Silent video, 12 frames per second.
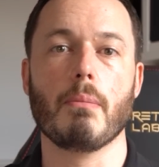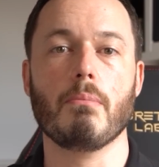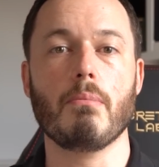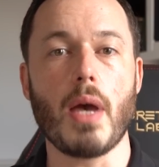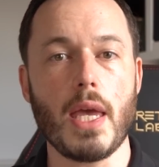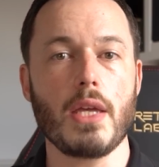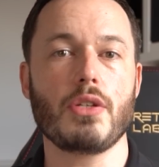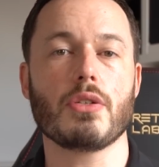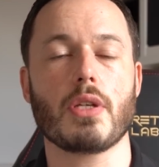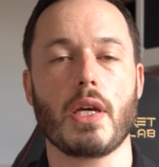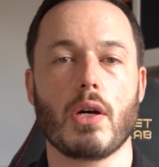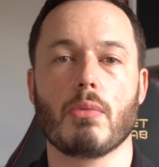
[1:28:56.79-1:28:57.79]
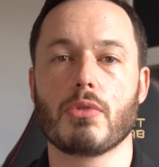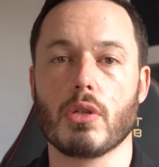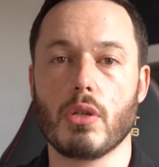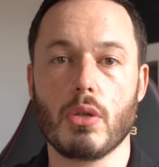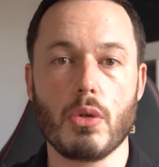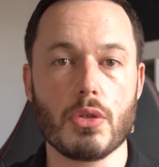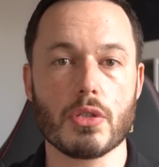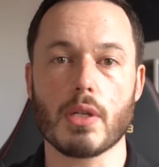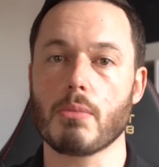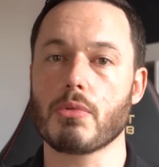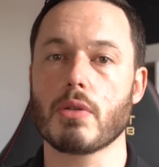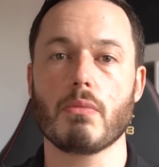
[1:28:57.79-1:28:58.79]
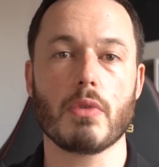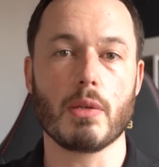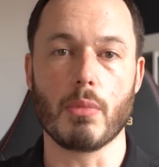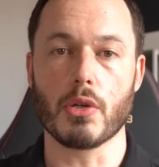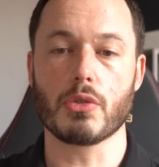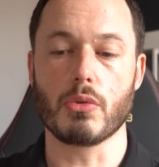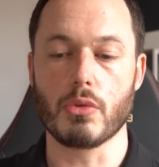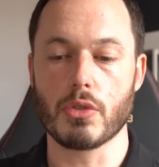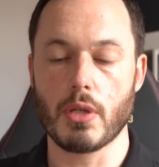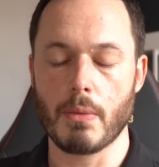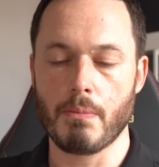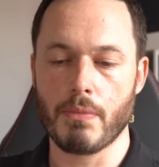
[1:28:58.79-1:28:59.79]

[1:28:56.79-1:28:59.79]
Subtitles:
may just help to loosen up some of the muscles.